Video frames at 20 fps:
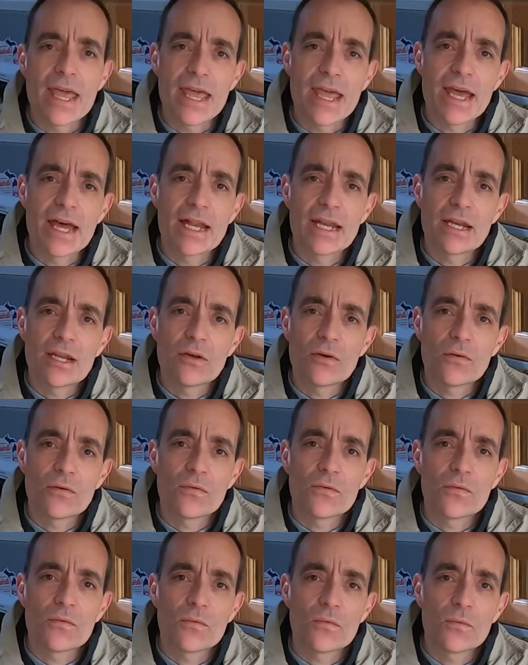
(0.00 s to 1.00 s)
And
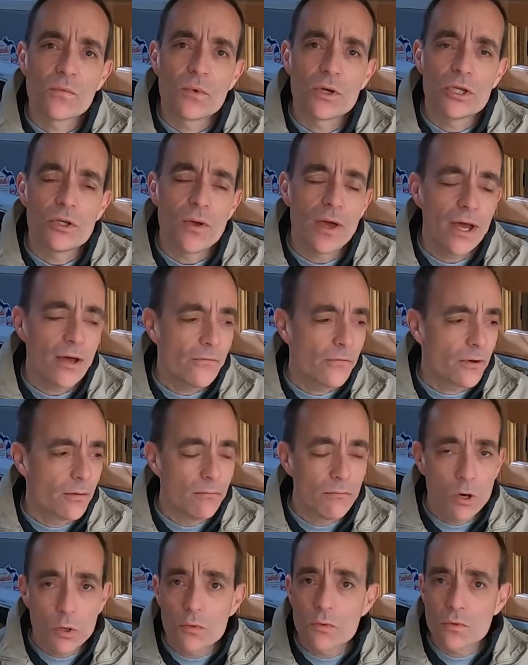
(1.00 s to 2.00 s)
when you have a
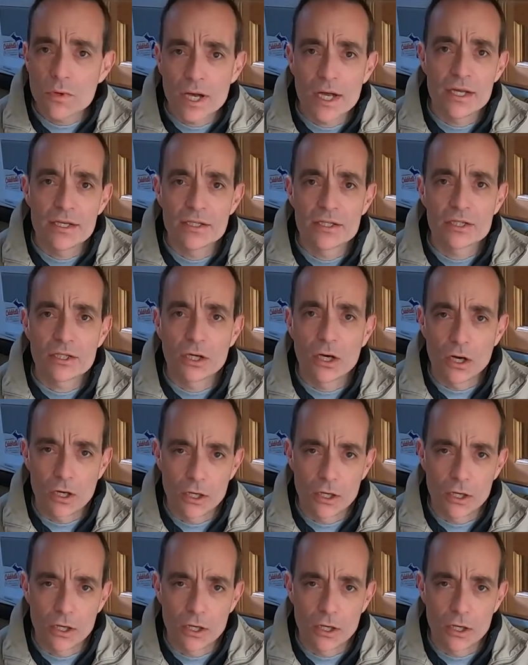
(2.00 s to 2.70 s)
motorized